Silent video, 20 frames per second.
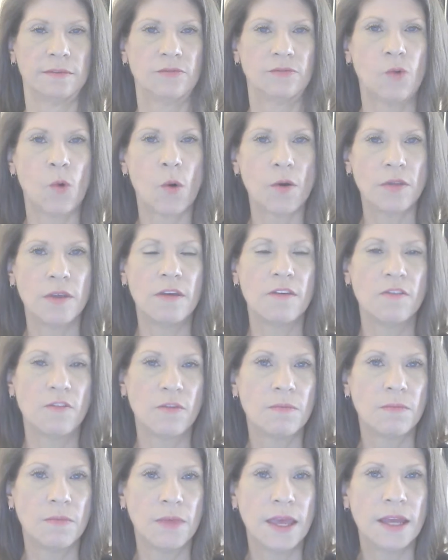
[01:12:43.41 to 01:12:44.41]
for these
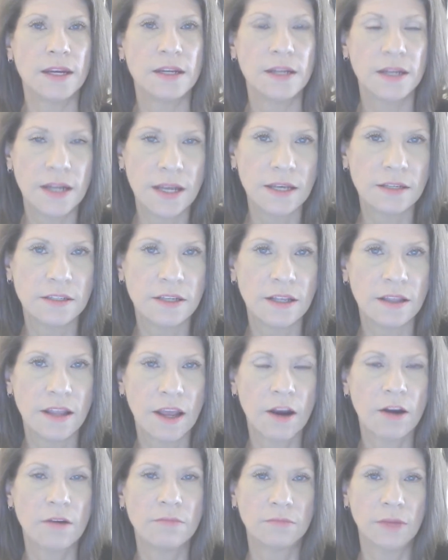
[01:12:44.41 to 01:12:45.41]
entities and
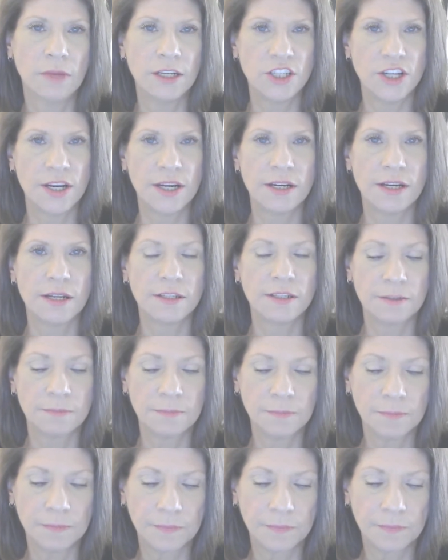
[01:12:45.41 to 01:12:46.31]
their agendas.